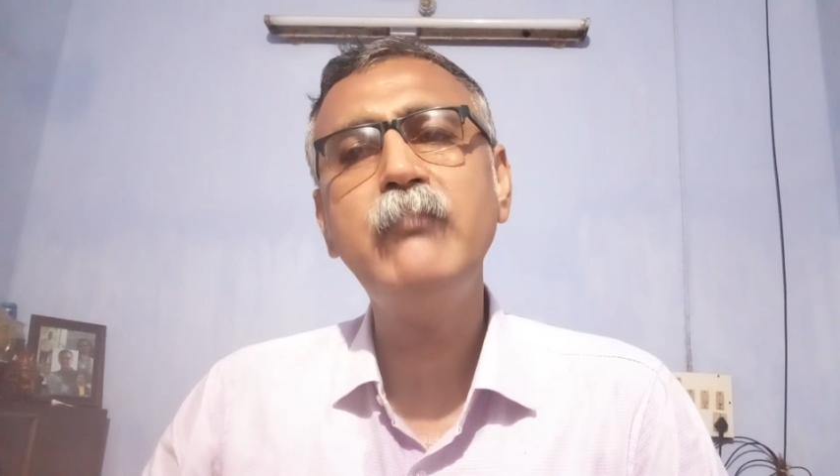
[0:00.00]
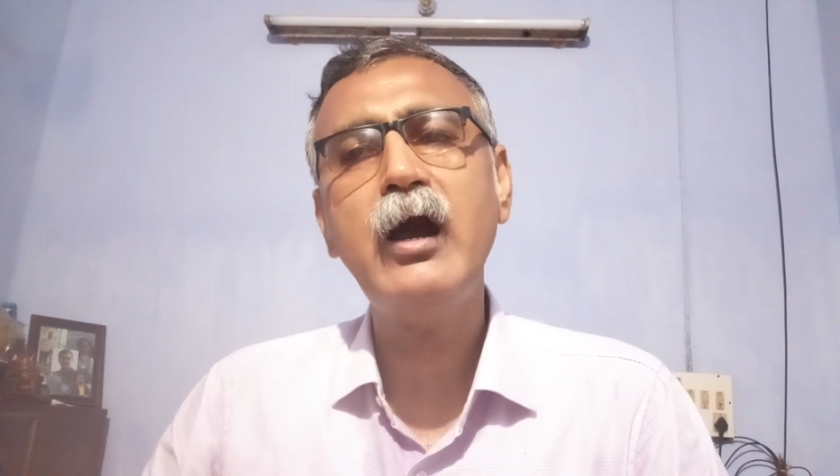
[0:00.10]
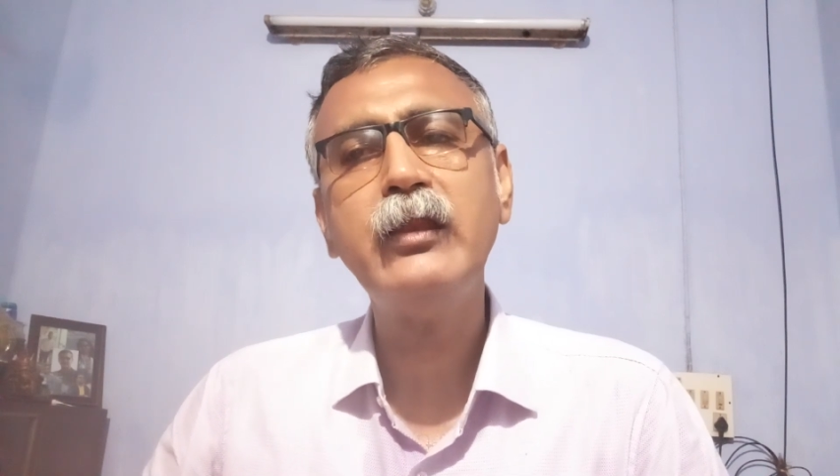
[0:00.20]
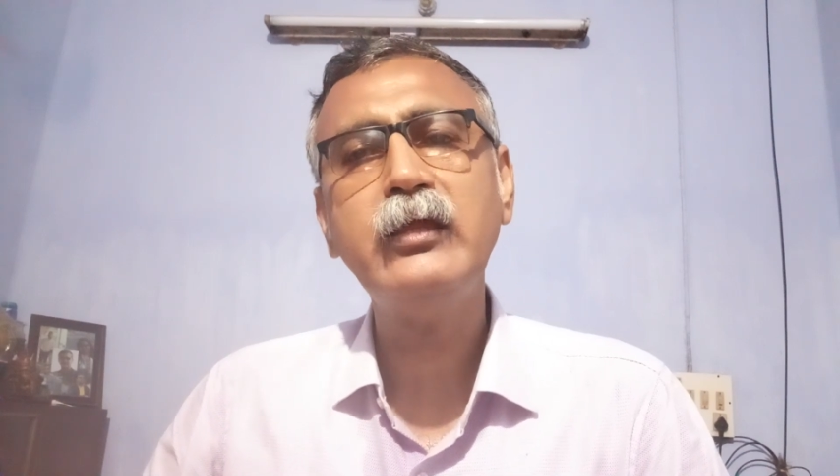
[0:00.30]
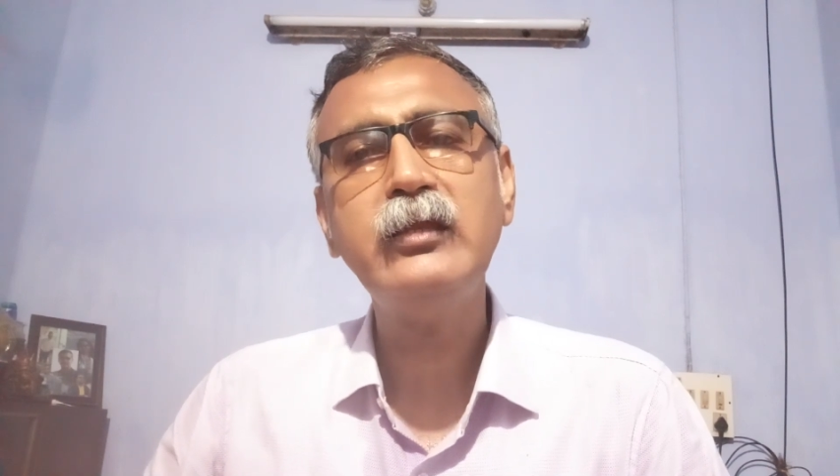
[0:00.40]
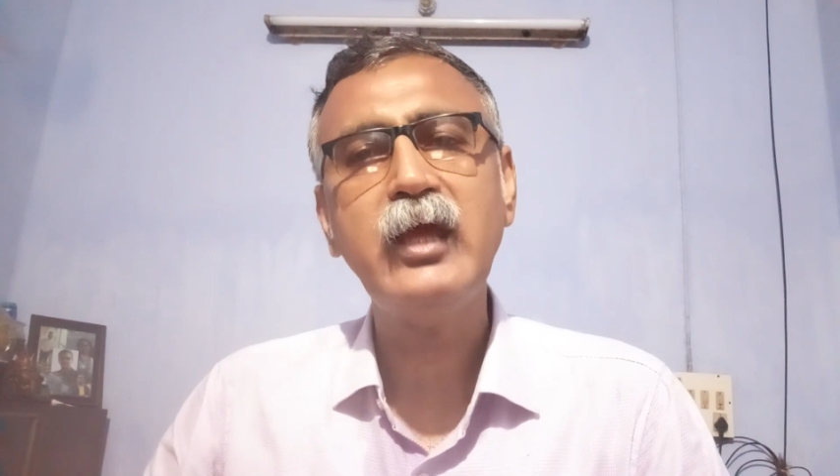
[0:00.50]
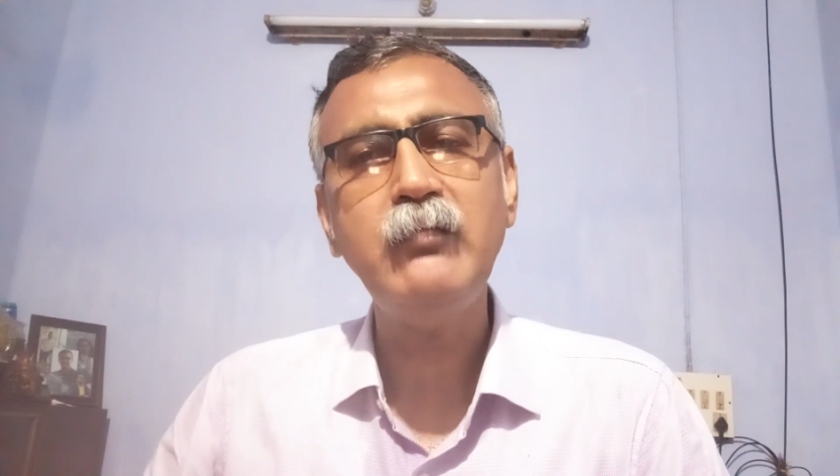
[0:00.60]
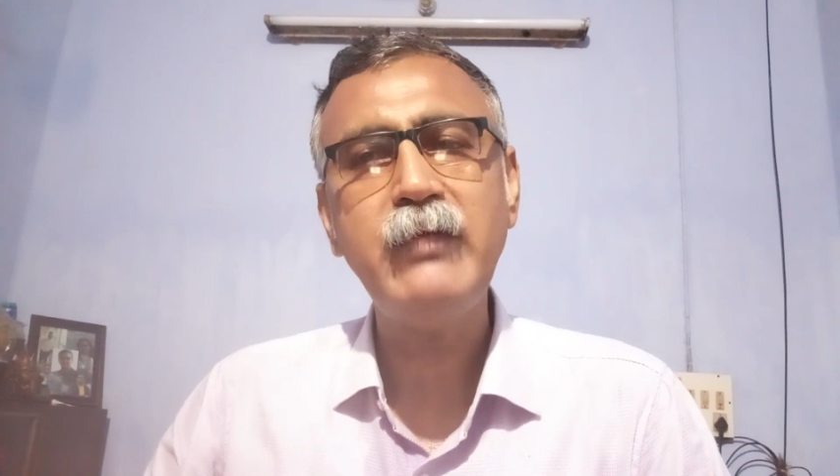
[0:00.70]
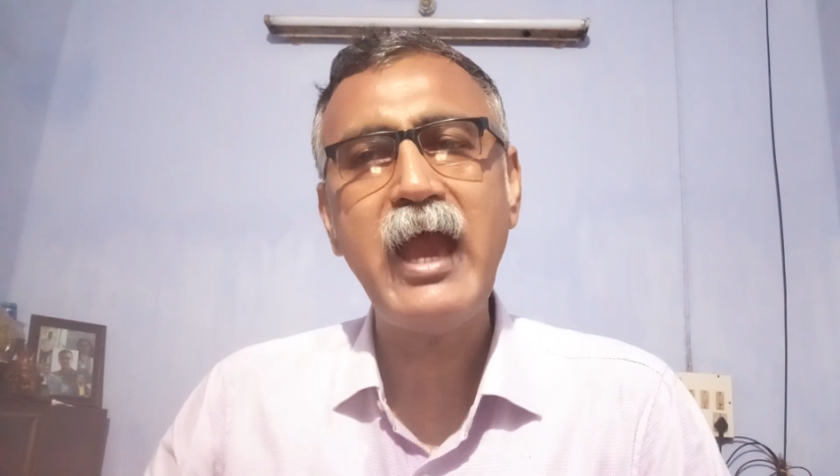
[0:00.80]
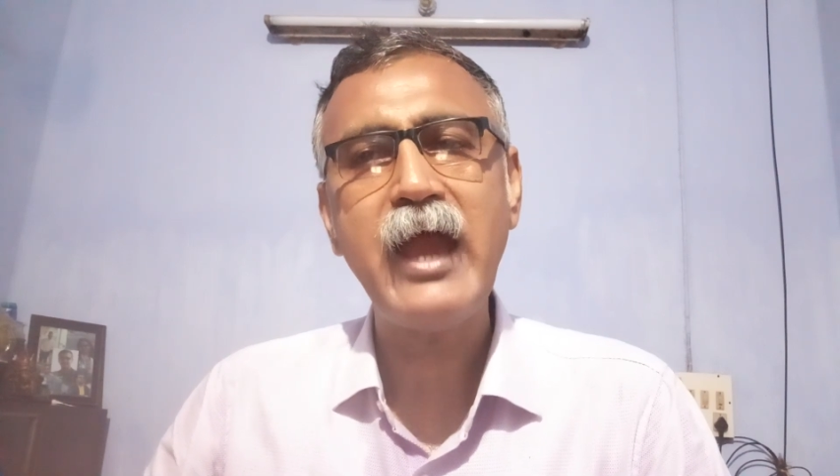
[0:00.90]
market
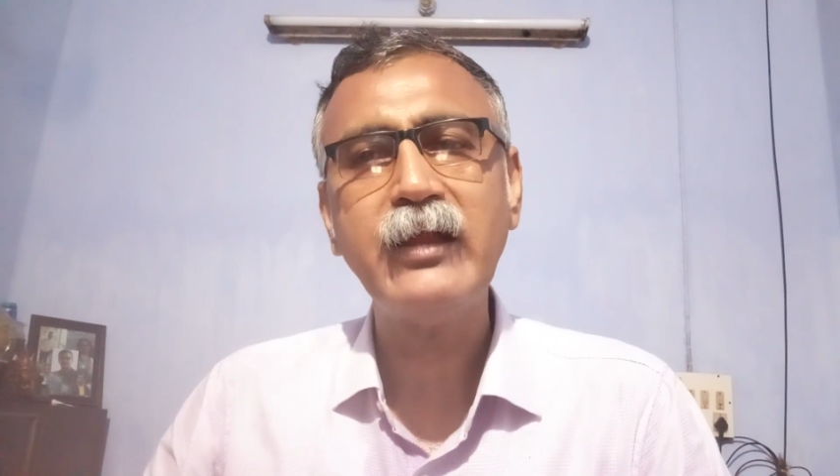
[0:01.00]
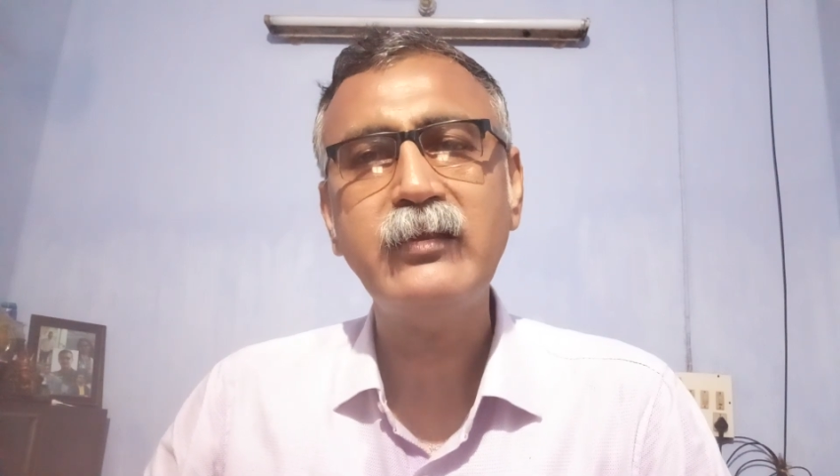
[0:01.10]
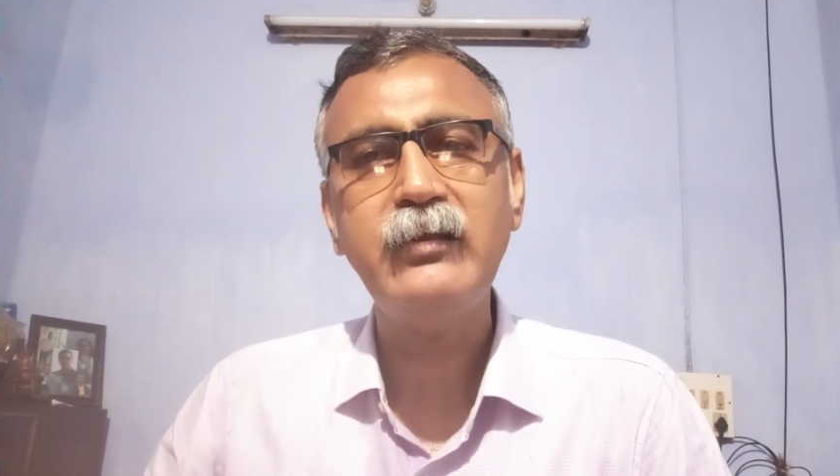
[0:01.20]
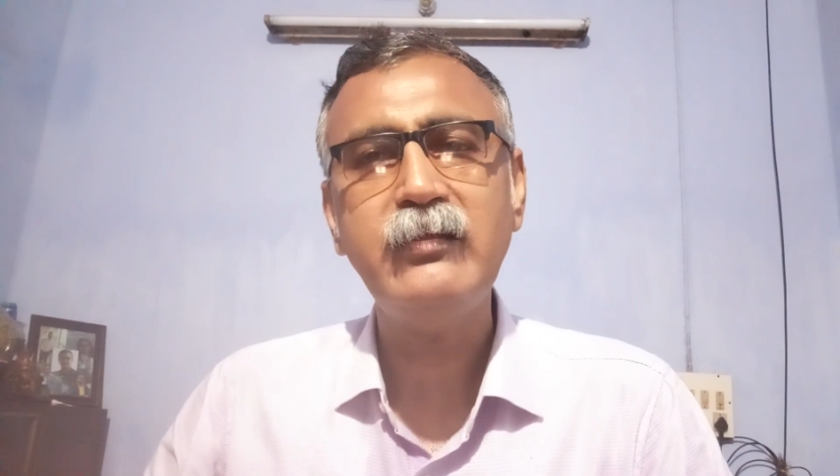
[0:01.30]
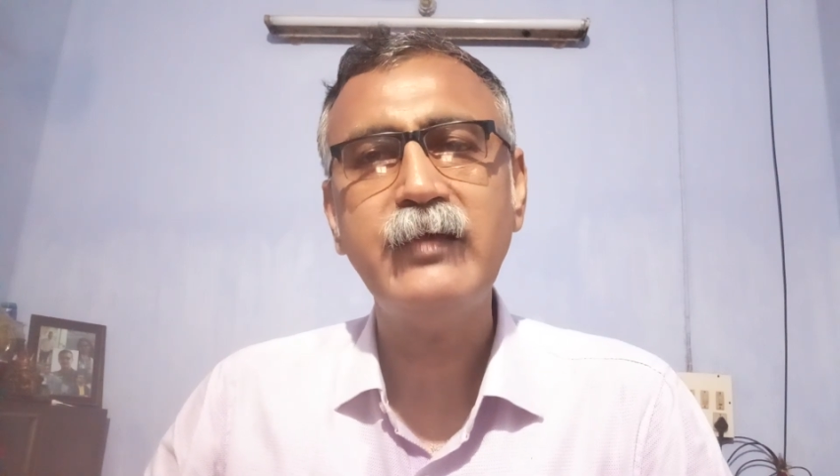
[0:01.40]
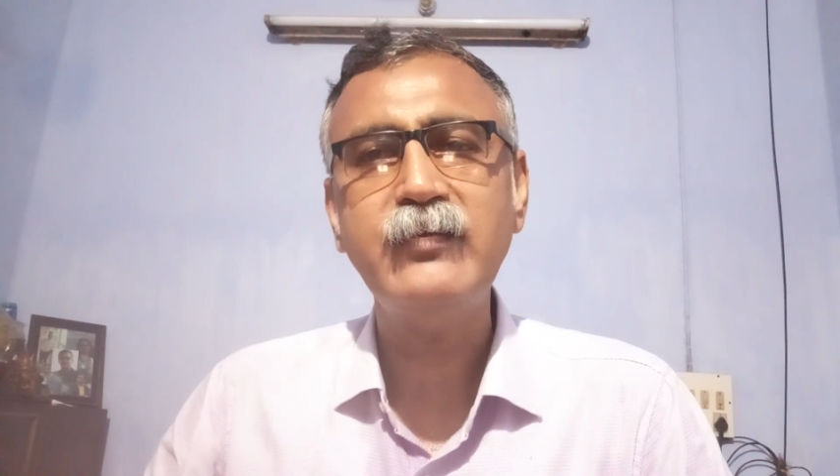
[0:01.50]
can be acted